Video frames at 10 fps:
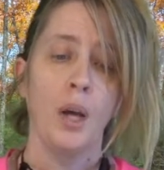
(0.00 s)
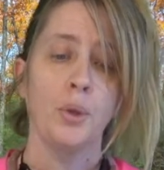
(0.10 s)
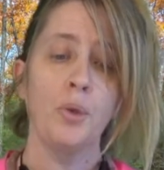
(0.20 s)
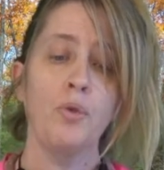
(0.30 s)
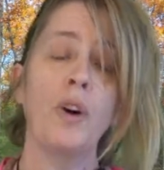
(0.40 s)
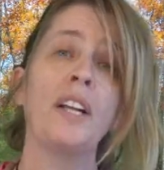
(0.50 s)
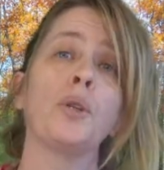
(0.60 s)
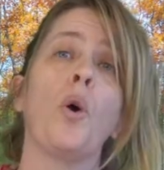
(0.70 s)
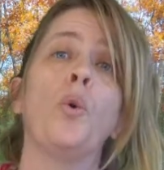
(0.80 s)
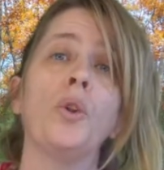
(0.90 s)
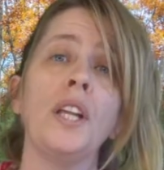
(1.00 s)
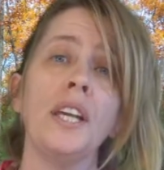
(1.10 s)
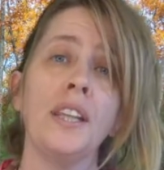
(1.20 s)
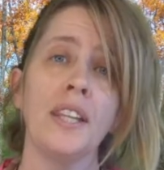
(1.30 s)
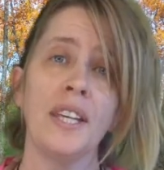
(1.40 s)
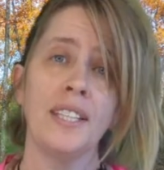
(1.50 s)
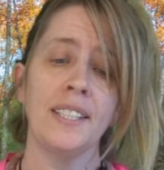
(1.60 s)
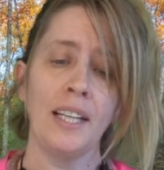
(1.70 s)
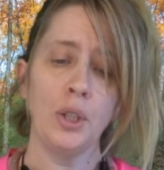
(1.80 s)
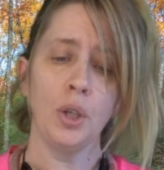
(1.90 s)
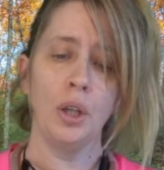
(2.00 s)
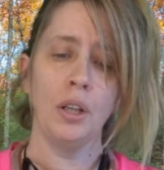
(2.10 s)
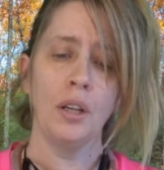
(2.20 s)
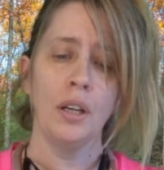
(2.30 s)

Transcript: to front only the essential